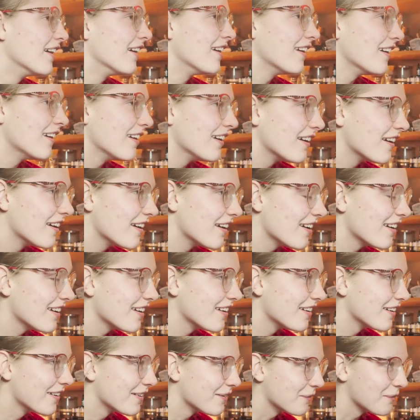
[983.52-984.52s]

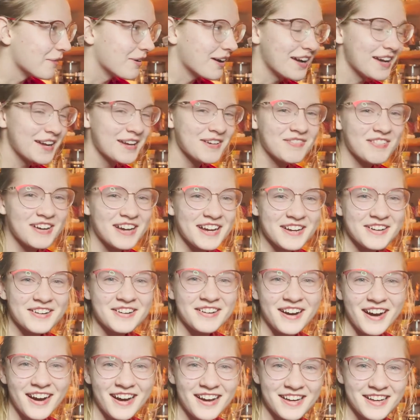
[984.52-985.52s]
why am I
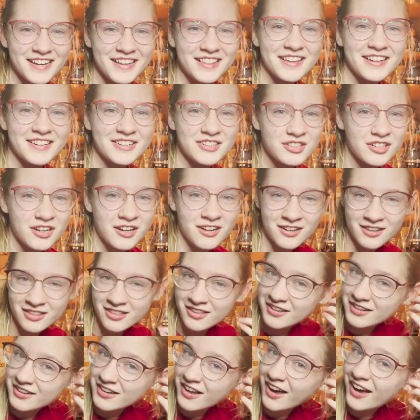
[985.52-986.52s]
crying that
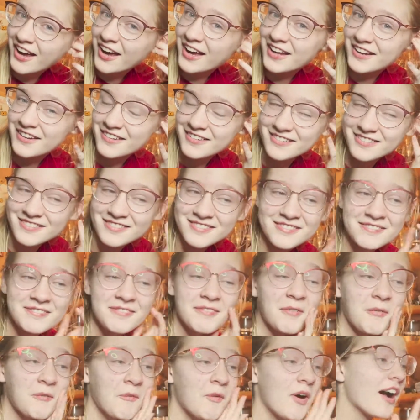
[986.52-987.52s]
Jonathan died?
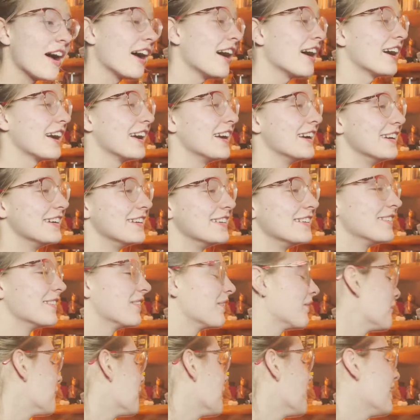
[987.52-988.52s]
Why?
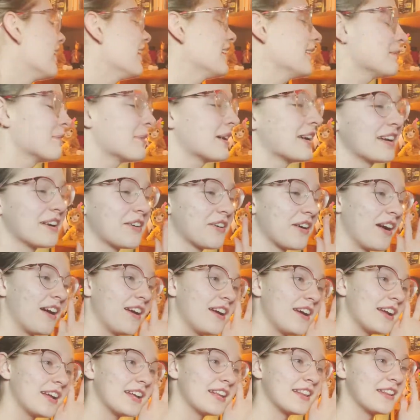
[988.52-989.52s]
Why am I
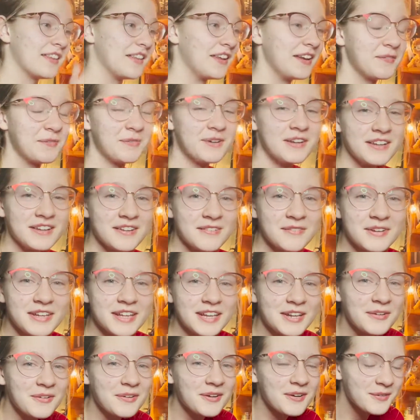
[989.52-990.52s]
crying? It like we
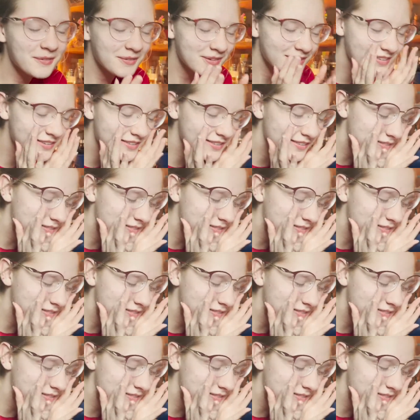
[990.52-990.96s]
knew it was,